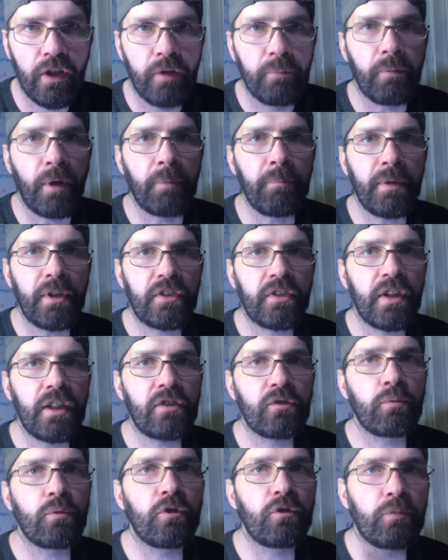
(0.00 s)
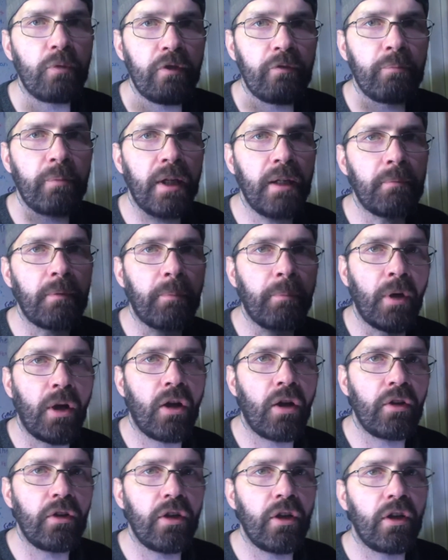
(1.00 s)
My missus was with me, my
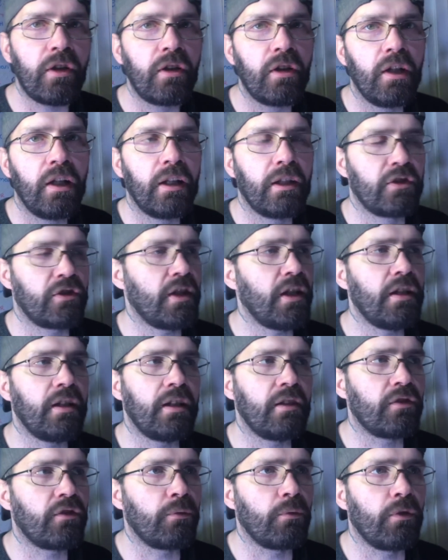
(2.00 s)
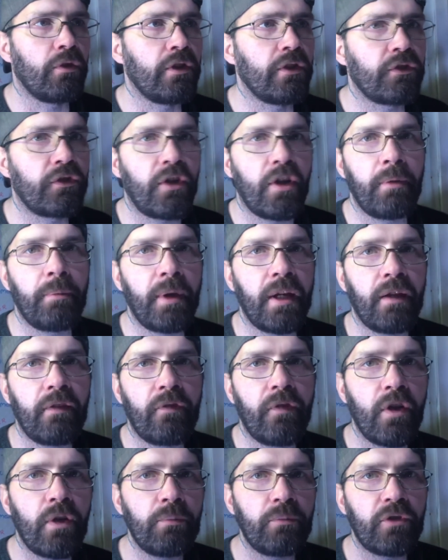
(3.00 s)
partner. She ain't into all these Terminator
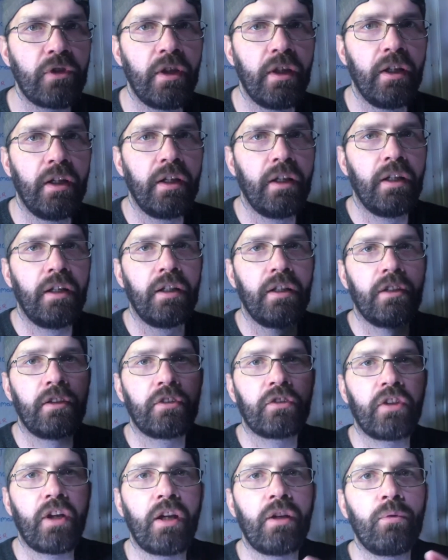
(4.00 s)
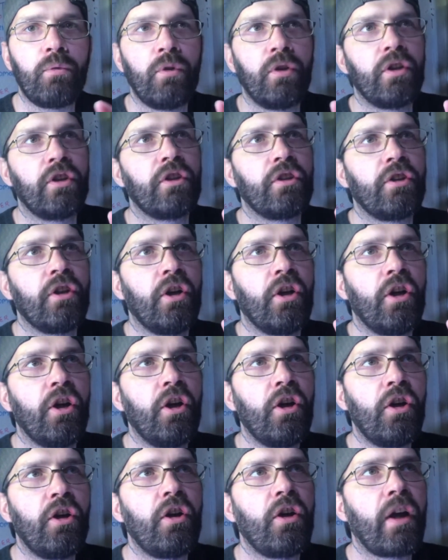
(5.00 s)
films, so
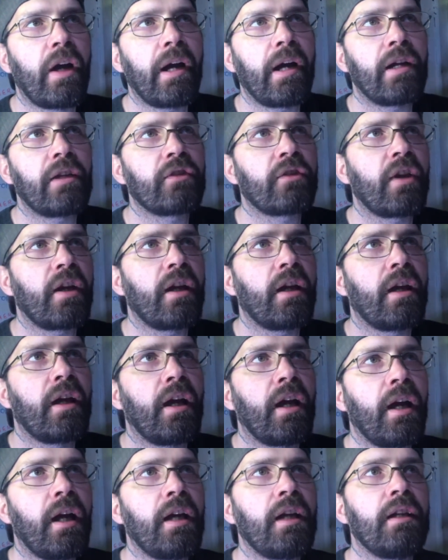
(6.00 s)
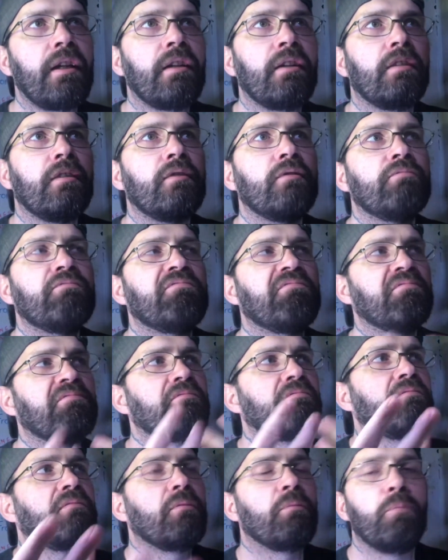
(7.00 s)
her as a
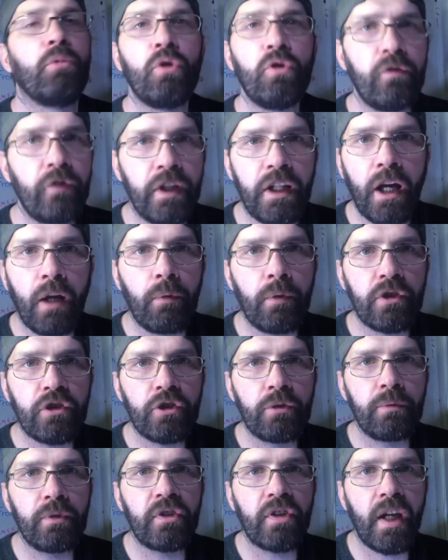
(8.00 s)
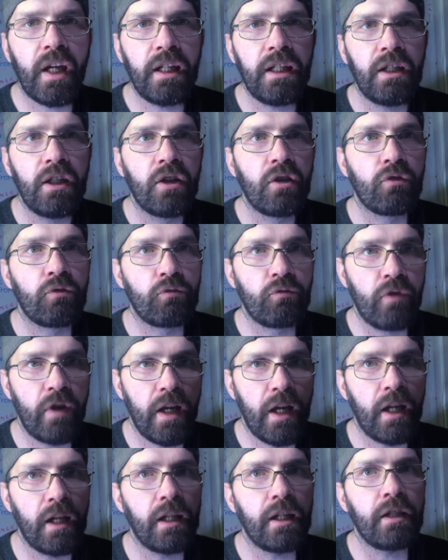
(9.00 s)
moviegoer, shall we say,
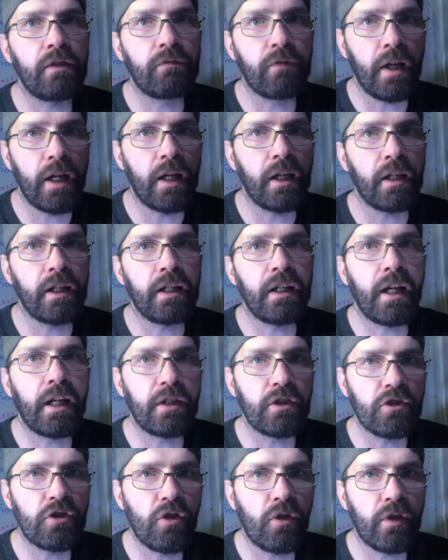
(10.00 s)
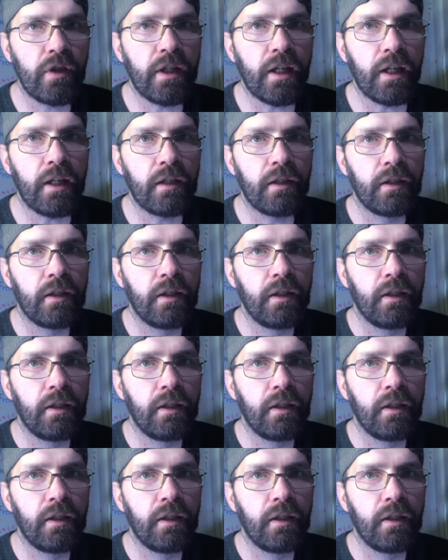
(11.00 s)
really, really enjoyed it.